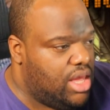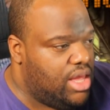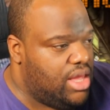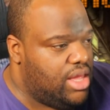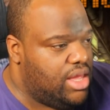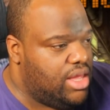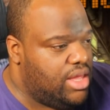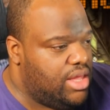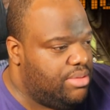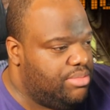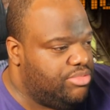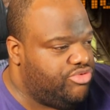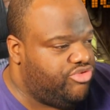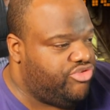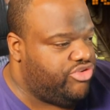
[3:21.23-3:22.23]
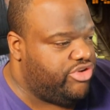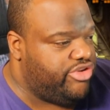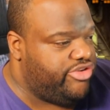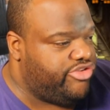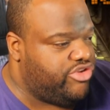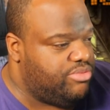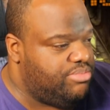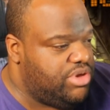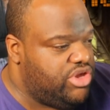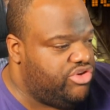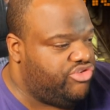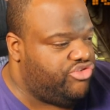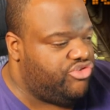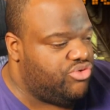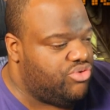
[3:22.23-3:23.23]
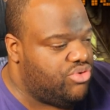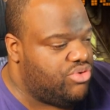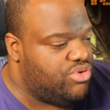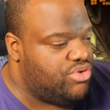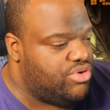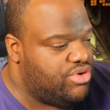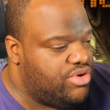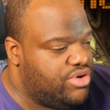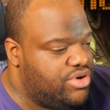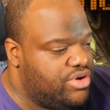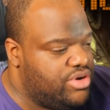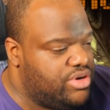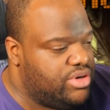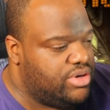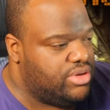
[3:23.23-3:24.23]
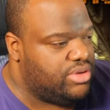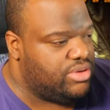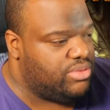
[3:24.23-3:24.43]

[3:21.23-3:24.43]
um, just to be sure,